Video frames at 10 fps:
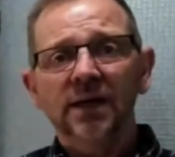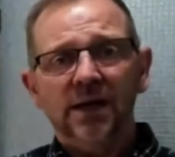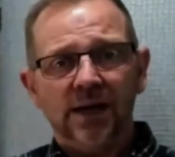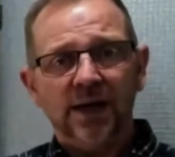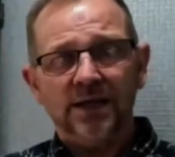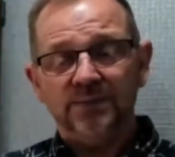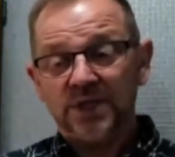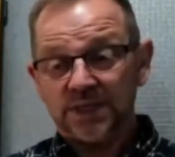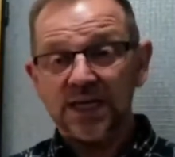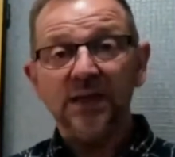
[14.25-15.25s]
and get them
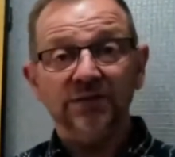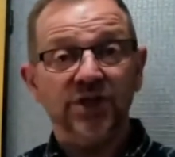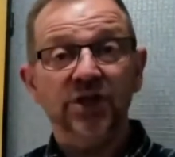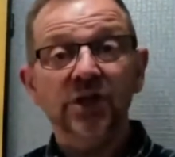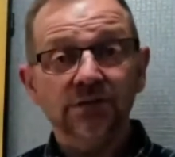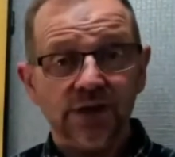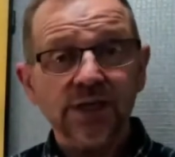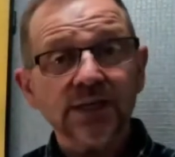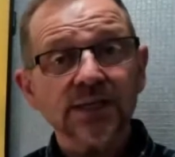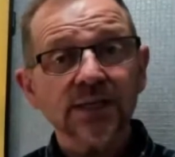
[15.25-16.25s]
to
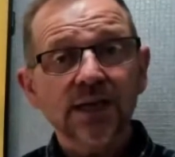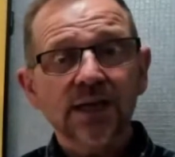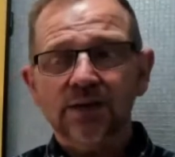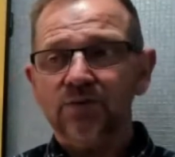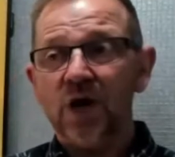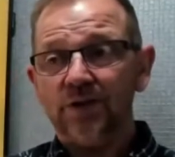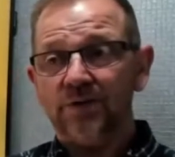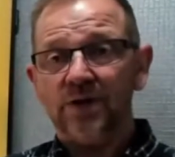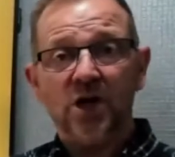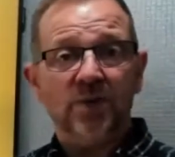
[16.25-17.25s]
self-service
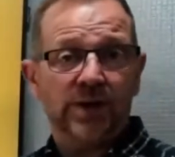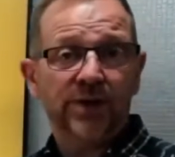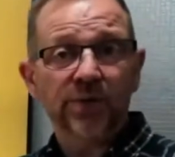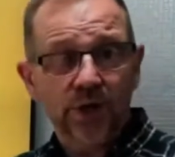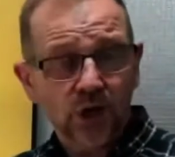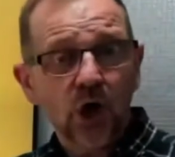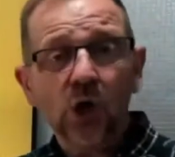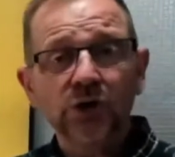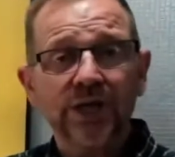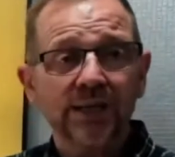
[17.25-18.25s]
rather than going through your
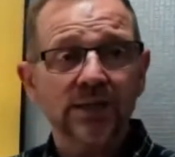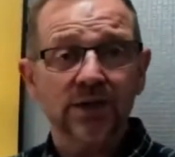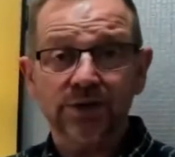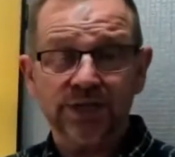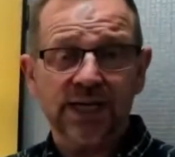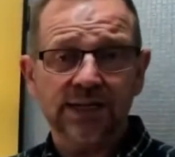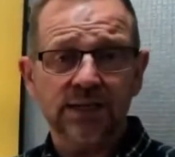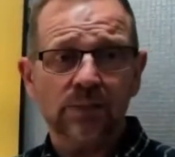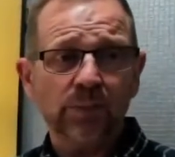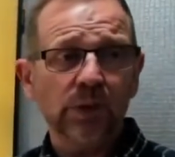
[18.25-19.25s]
call center, as an
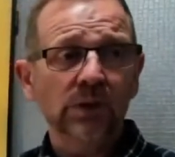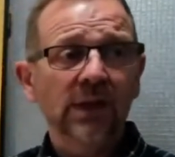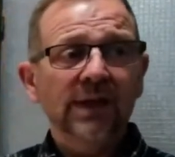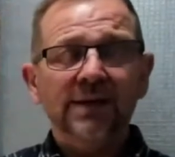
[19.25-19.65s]
example,